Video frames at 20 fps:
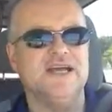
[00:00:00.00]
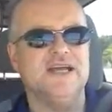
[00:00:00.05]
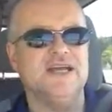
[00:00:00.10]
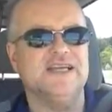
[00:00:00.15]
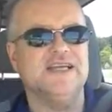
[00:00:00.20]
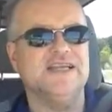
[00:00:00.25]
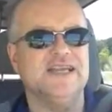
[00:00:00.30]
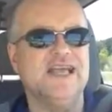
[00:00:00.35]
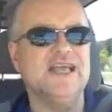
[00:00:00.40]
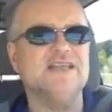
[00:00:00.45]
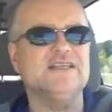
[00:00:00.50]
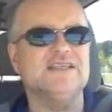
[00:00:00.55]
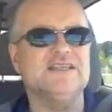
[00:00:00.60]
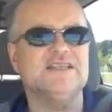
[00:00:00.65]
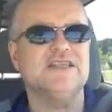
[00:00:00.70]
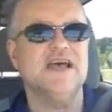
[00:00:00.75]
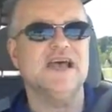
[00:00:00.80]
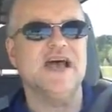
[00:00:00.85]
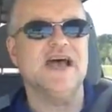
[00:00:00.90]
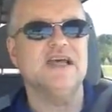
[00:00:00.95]

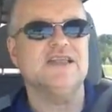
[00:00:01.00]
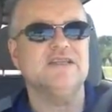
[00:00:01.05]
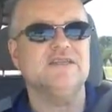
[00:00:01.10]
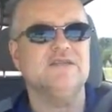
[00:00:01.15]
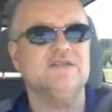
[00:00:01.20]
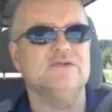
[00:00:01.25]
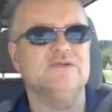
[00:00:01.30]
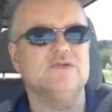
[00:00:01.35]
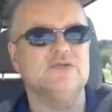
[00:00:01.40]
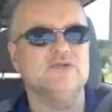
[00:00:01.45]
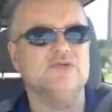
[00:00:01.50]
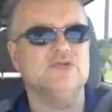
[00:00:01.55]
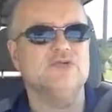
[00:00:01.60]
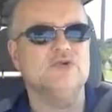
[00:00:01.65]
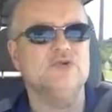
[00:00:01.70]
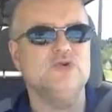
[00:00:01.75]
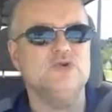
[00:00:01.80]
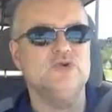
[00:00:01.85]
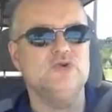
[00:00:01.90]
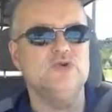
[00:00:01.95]
against that
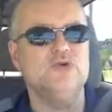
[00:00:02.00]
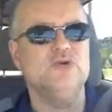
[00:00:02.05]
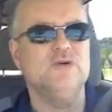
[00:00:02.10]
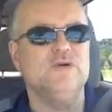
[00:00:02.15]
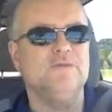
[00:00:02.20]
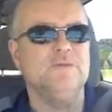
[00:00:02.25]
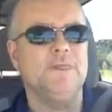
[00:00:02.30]
through